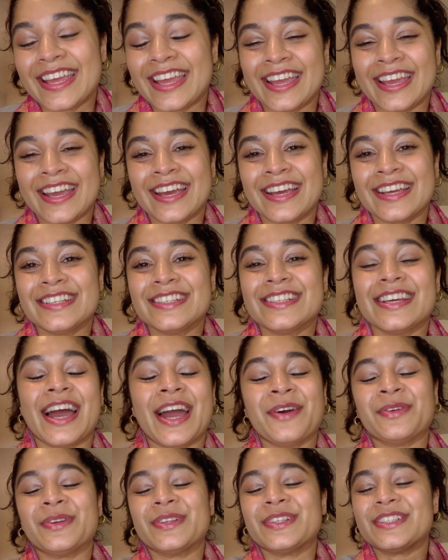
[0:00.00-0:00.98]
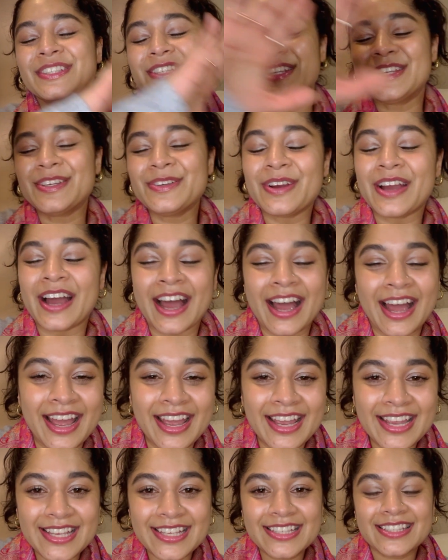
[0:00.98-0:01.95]
and I will see you
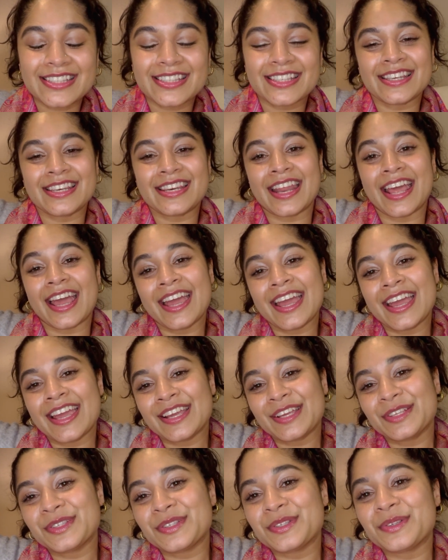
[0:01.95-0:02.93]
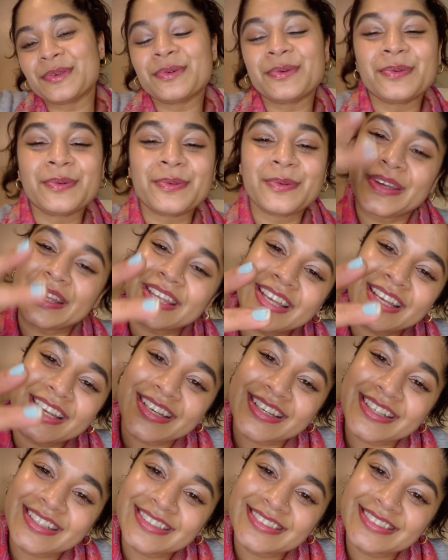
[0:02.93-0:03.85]
guys next week.